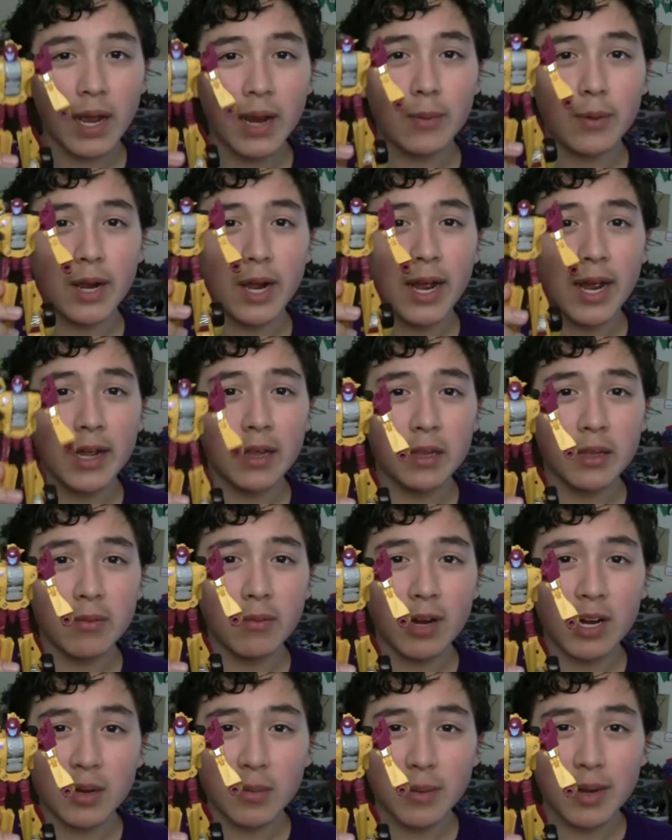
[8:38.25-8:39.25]
I would highly
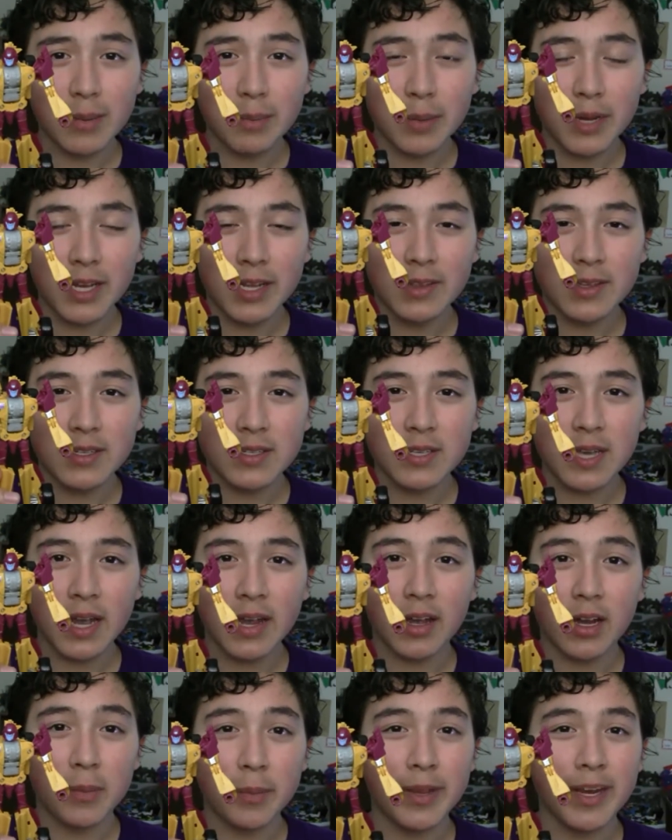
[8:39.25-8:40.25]
recommend picking this
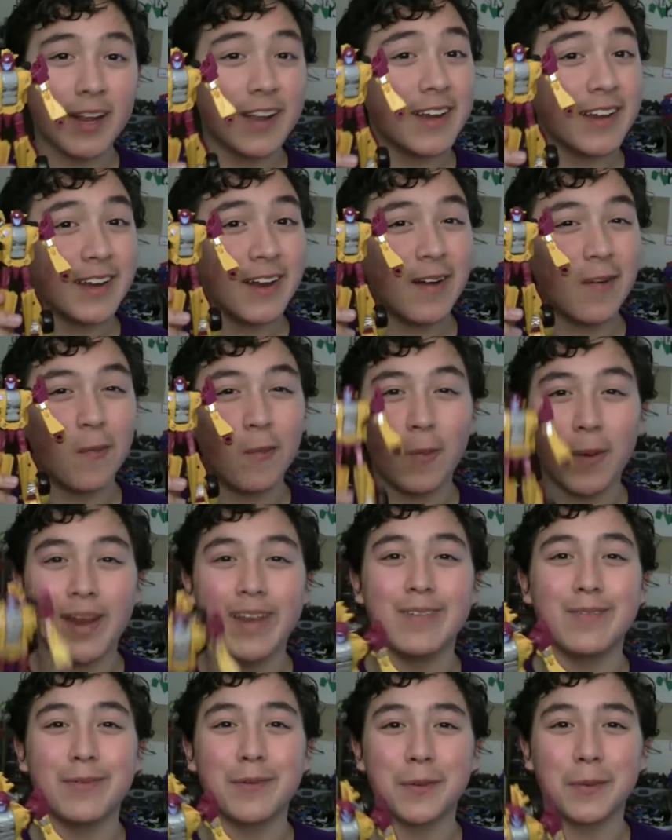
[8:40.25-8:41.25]
guy up, and I cannot
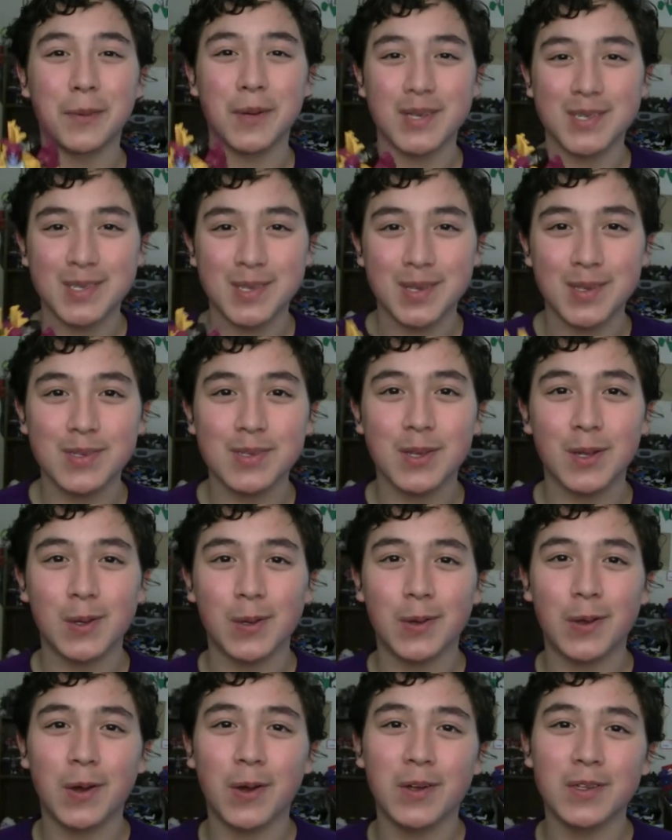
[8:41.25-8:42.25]
wait for the rest of the
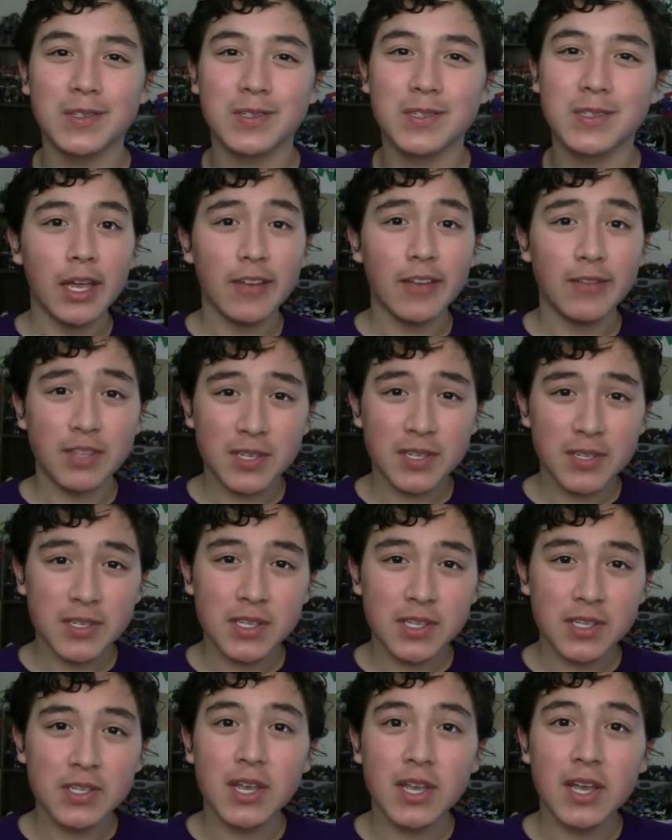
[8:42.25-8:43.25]
Stunticons. If this
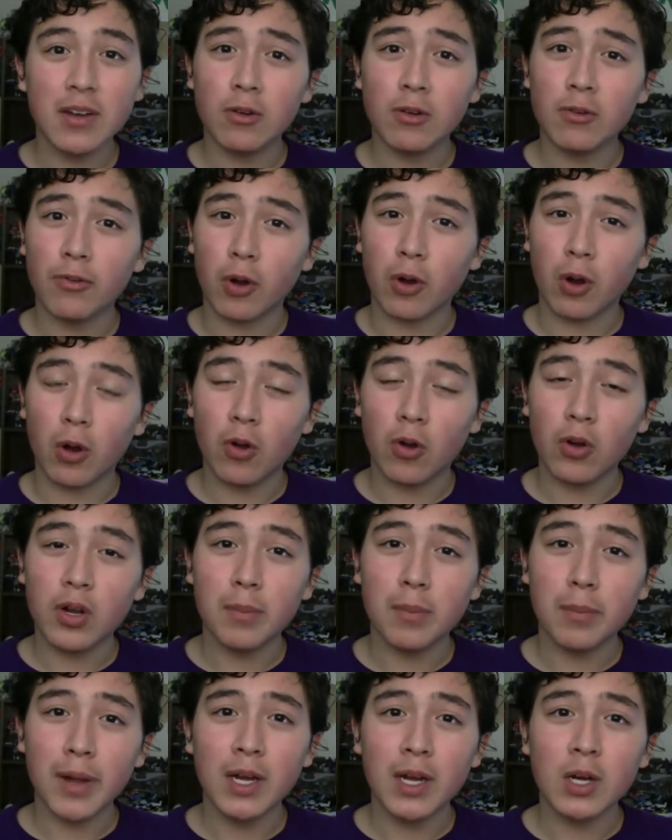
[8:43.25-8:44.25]
is the standard for all
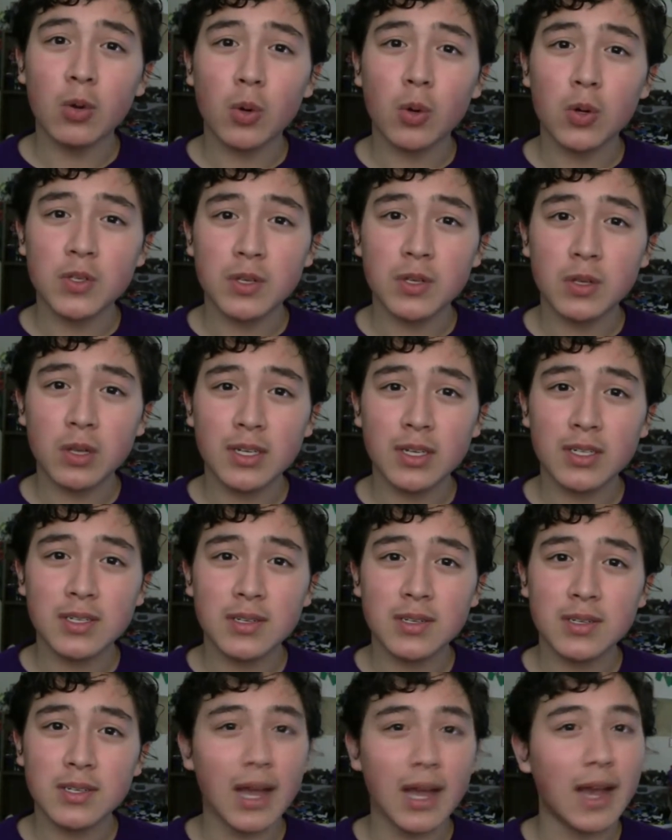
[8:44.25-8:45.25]
Combiner Wars
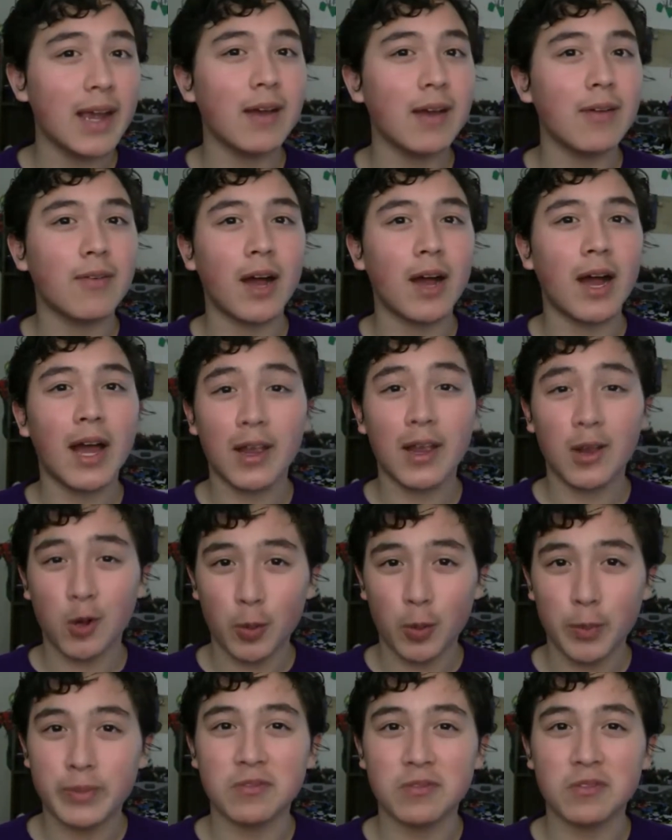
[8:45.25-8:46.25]
Deluxes, I have high
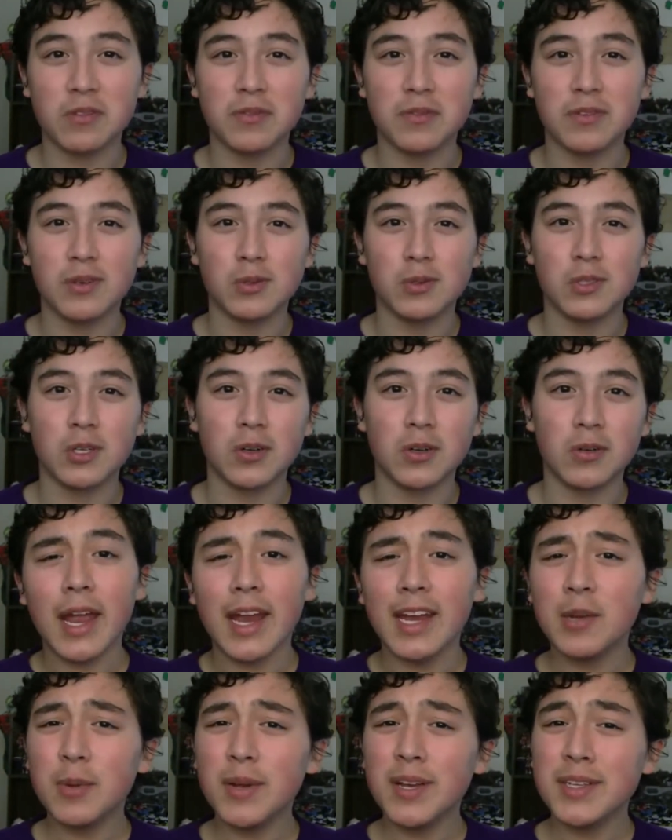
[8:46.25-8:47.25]
hopes for the future.
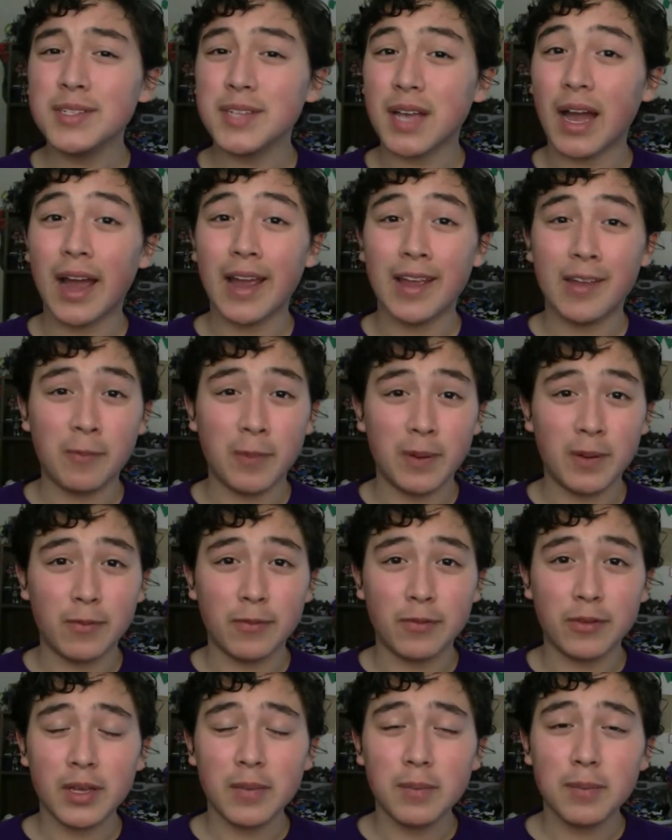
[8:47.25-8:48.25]
Anyways, I have been
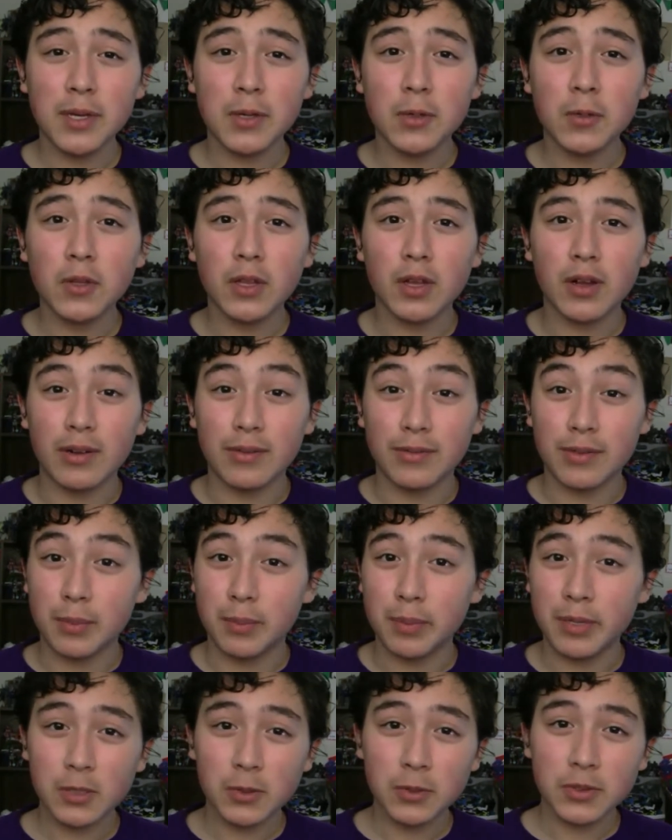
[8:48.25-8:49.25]
Flame Pickle of the
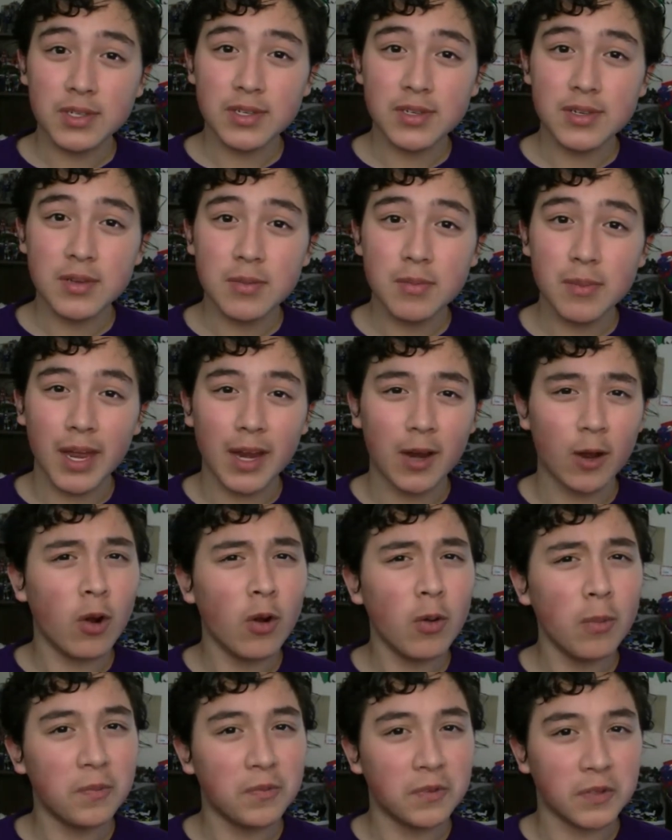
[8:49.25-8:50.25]
Pickle System, and
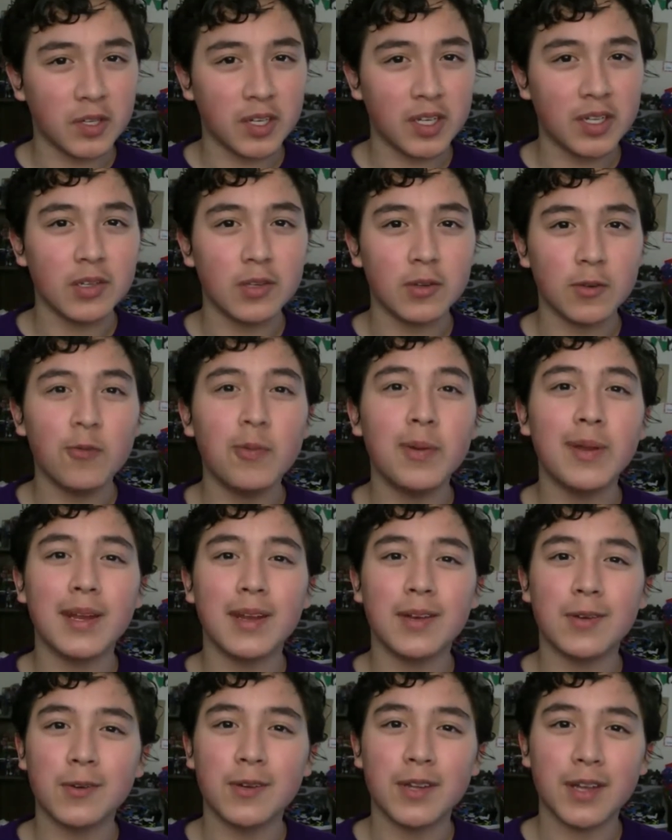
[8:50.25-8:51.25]
hopefully you've been
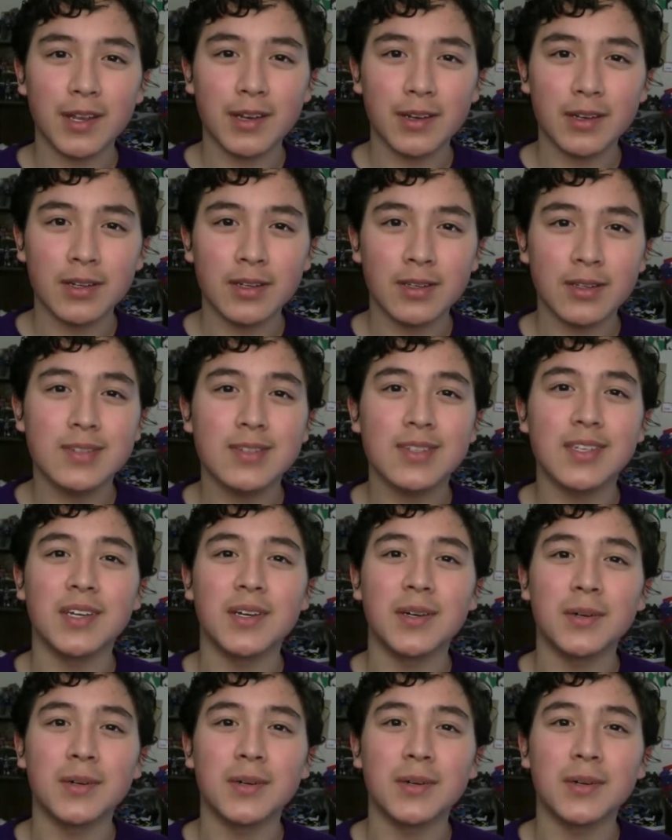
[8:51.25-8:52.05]
entertained. See ya.